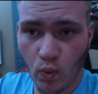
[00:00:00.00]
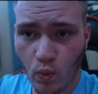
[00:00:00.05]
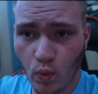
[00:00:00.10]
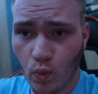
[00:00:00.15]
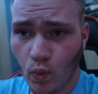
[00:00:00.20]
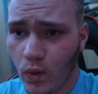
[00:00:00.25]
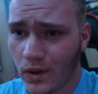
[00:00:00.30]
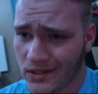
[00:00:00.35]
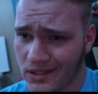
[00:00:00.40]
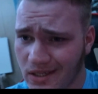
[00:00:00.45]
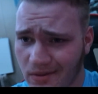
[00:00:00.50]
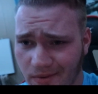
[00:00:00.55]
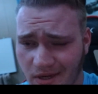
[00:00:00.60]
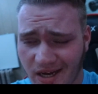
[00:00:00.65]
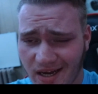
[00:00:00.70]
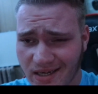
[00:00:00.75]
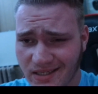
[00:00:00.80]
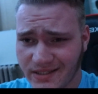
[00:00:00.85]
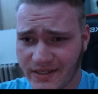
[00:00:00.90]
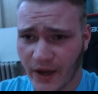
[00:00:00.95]
What's up,
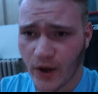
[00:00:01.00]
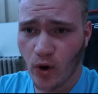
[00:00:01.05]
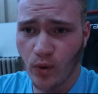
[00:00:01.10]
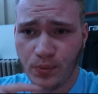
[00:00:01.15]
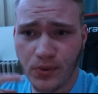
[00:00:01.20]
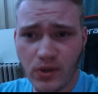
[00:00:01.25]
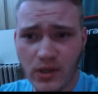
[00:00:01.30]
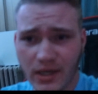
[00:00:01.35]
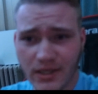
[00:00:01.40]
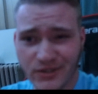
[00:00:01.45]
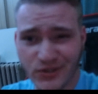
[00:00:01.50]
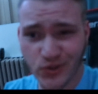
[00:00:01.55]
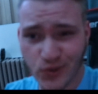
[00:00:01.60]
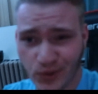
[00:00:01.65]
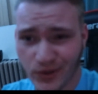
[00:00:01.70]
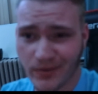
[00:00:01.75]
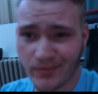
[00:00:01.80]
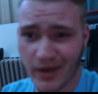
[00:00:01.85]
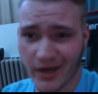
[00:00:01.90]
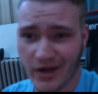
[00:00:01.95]
guys? I hope you guys
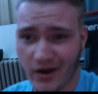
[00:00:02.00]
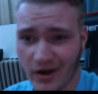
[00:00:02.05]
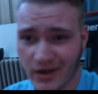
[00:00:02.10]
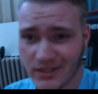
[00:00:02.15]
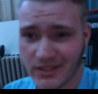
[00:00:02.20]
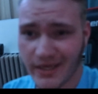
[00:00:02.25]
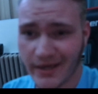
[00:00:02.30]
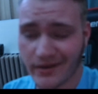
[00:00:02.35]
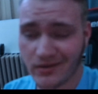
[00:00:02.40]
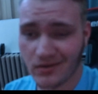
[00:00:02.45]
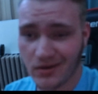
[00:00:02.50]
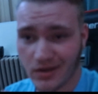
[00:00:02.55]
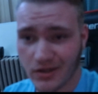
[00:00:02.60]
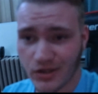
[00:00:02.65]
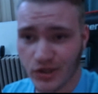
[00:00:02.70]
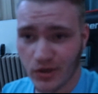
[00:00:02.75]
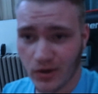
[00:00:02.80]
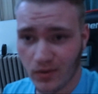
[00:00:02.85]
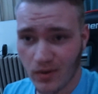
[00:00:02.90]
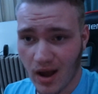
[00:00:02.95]
enjoyed my content.
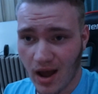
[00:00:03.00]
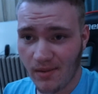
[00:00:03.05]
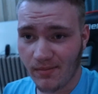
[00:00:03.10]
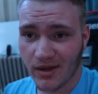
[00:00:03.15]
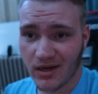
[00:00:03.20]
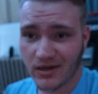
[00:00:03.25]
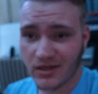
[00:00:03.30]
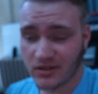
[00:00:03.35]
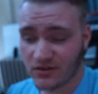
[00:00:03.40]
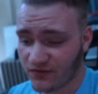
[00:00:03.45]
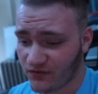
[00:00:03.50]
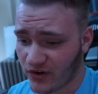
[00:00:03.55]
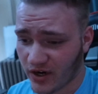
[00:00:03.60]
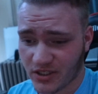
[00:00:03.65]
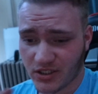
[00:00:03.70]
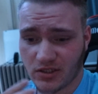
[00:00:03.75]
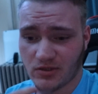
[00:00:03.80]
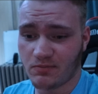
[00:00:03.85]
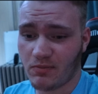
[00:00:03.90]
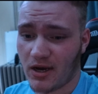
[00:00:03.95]
You know, I made it as
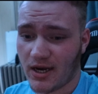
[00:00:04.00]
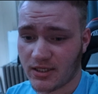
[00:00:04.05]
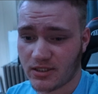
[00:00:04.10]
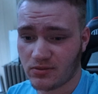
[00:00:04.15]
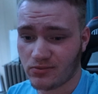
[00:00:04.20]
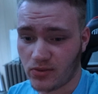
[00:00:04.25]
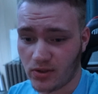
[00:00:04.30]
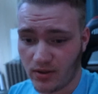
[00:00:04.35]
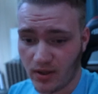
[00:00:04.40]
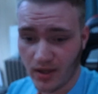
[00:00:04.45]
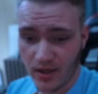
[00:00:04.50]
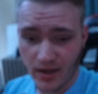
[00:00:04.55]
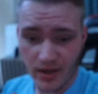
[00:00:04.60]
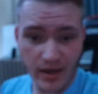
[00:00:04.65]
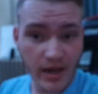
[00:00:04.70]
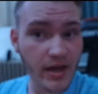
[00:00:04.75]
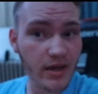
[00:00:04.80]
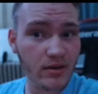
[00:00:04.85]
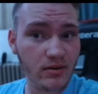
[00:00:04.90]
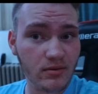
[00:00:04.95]
fresh as possible.
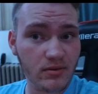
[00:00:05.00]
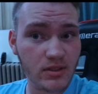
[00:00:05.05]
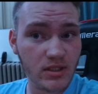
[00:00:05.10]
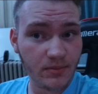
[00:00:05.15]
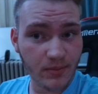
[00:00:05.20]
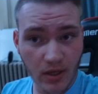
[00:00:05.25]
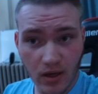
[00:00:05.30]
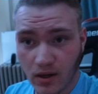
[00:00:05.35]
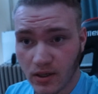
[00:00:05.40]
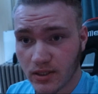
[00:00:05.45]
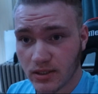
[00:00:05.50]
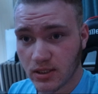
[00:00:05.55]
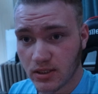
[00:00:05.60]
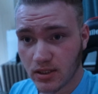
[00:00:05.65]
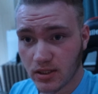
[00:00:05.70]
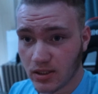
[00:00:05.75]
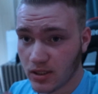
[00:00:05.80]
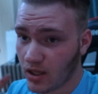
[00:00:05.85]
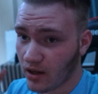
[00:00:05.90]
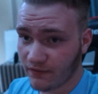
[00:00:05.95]
And to be
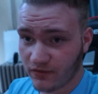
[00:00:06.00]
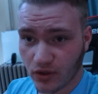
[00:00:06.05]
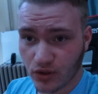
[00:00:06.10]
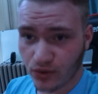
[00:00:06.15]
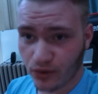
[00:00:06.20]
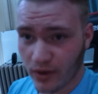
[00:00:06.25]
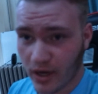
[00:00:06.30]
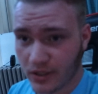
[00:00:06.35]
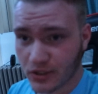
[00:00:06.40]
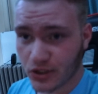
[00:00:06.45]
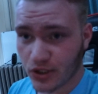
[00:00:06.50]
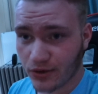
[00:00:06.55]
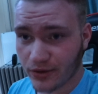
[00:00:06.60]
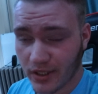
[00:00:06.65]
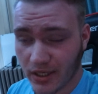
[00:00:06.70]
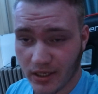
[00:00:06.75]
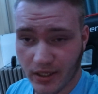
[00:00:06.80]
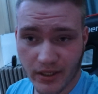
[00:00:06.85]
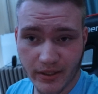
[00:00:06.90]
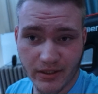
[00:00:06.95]
honest, love the new outro
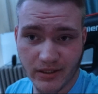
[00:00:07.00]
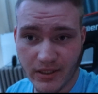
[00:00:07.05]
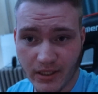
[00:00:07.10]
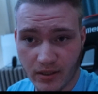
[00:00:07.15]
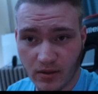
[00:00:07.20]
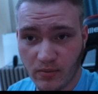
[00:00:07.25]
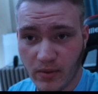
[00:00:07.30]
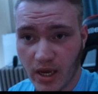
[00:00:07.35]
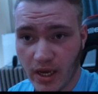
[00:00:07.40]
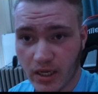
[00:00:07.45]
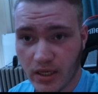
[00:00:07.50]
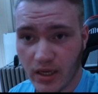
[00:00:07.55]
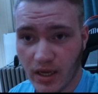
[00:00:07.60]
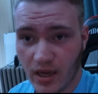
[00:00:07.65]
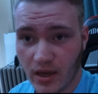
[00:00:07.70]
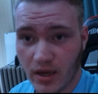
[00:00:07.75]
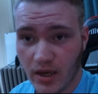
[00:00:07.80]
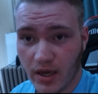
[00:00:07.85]
that I did make,